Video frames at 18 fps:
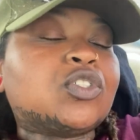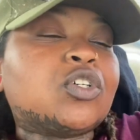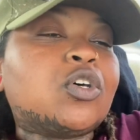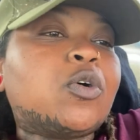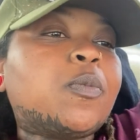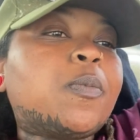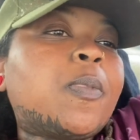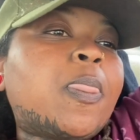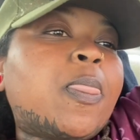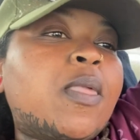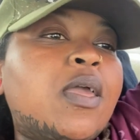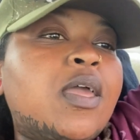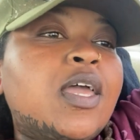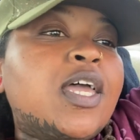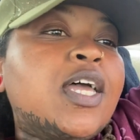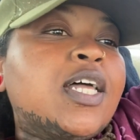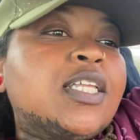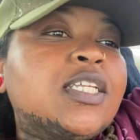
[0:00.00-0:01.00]
So
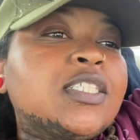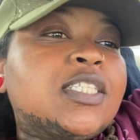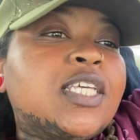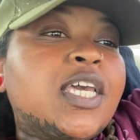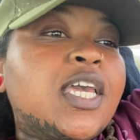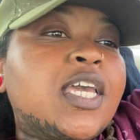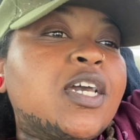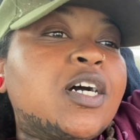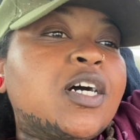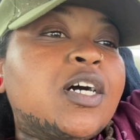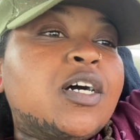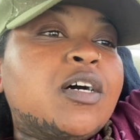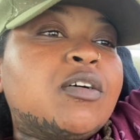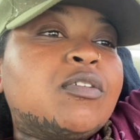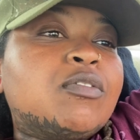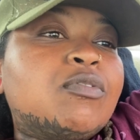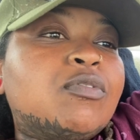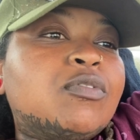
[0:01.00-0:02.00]

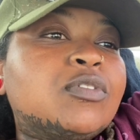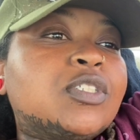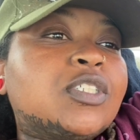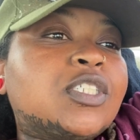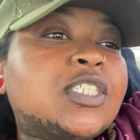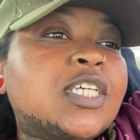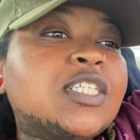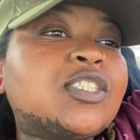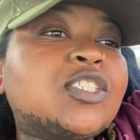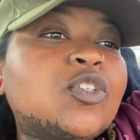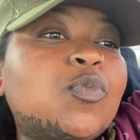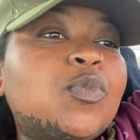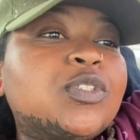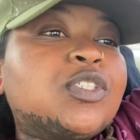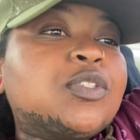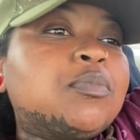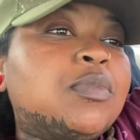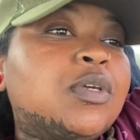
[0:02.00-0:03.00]
they sent
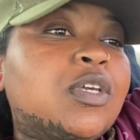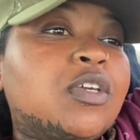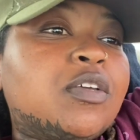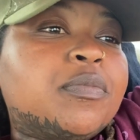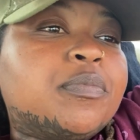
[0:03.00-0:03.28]
someone to me.